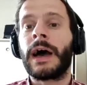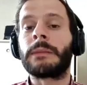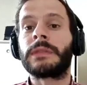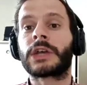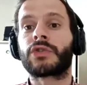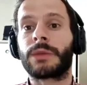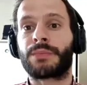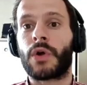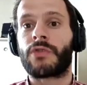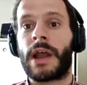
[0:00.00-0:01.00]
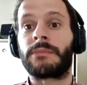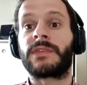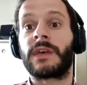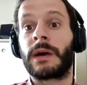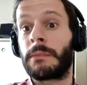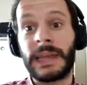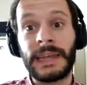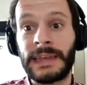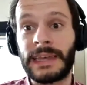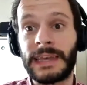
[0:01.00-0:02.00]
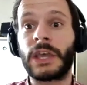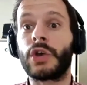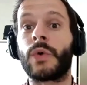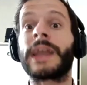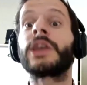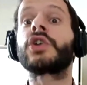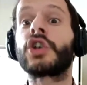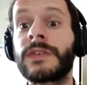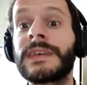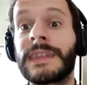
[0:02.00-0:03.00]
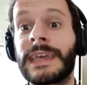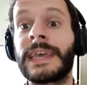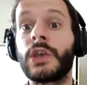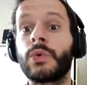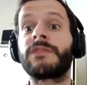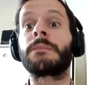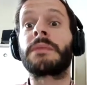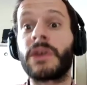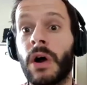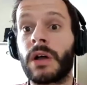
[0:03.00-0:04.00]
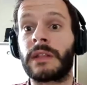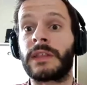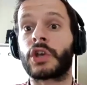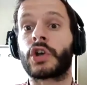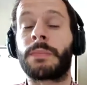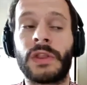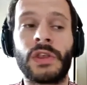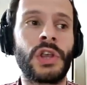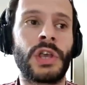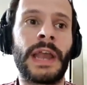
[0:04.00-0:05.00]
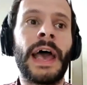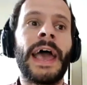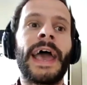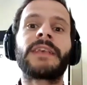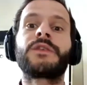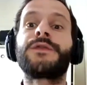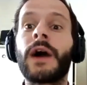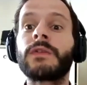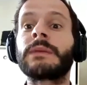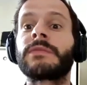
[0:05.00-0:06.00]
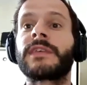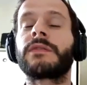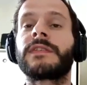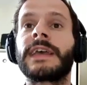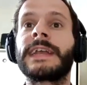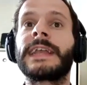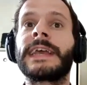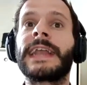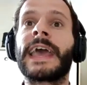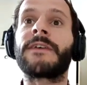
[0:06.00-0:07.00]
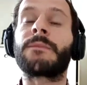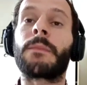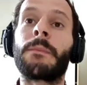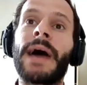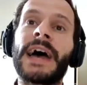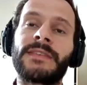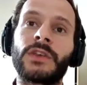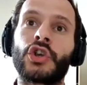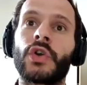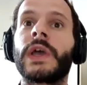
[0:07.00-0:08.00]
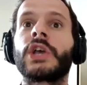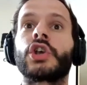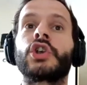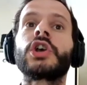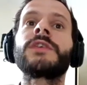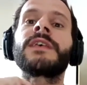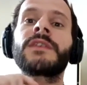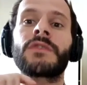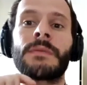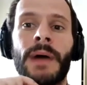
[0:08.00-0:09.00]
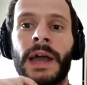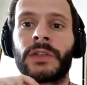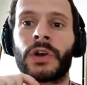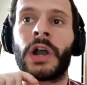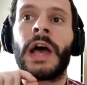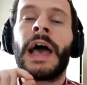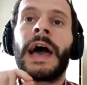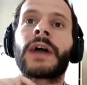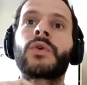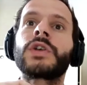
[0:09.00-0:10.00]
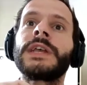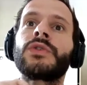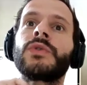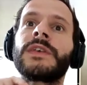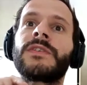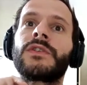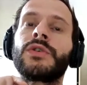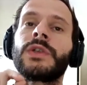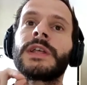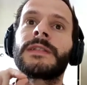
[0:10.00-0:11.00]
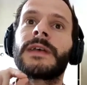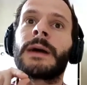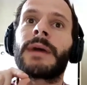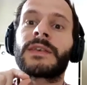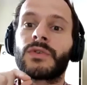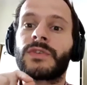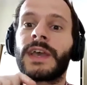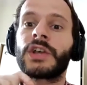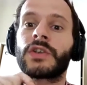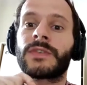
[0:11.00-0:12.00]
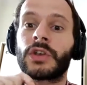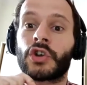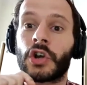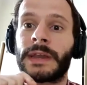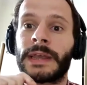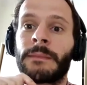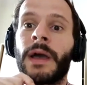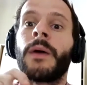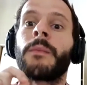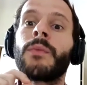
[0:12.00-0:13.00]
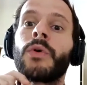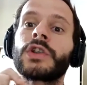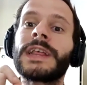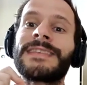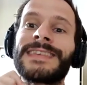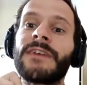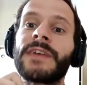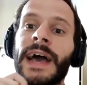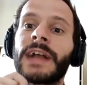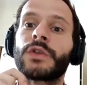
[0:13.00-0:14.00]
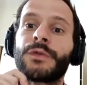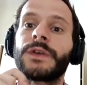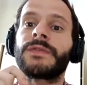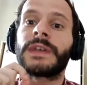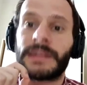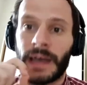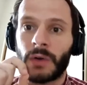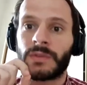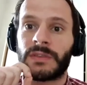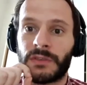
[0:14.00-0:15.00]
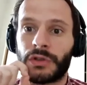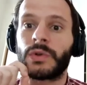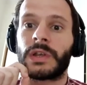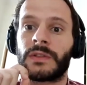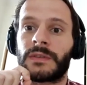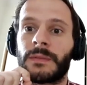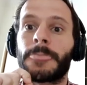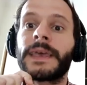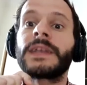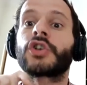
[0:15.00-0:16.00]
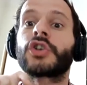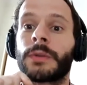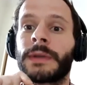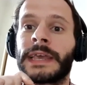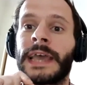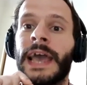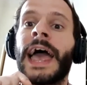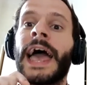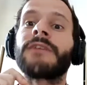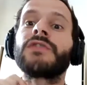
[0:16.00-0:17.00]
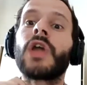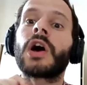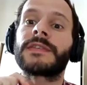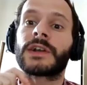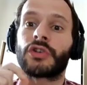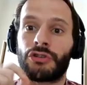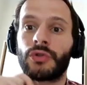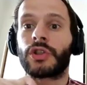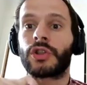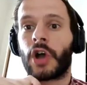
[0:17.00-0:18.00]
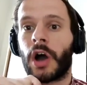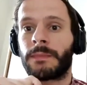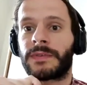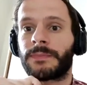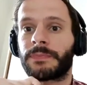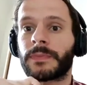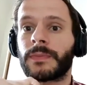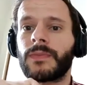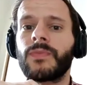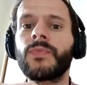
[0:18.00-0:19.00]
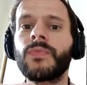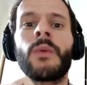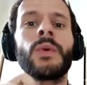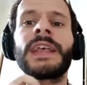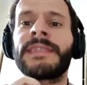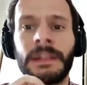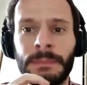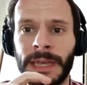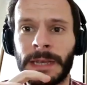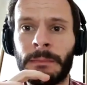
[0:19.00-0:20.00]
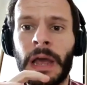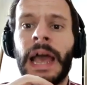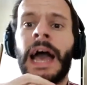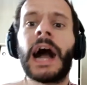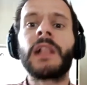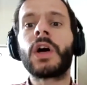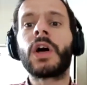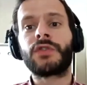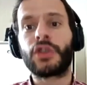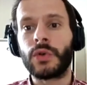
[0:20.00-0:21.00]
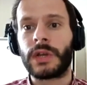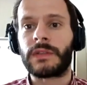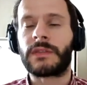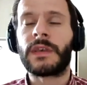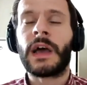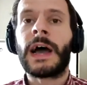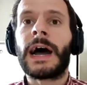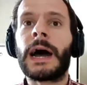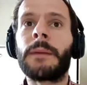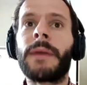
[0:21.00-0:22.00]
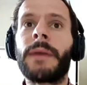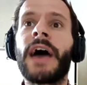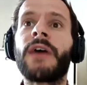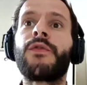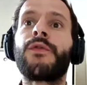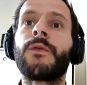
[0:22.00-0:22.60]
degree programs in the EU, and not just in the EU, even beyond the European Union, has found themselves in a bad situation. Just as a reminder, according to the student associations in Germany, more than 750,000 students in Germany have lost their student jobs. What does that mean? A lot of students have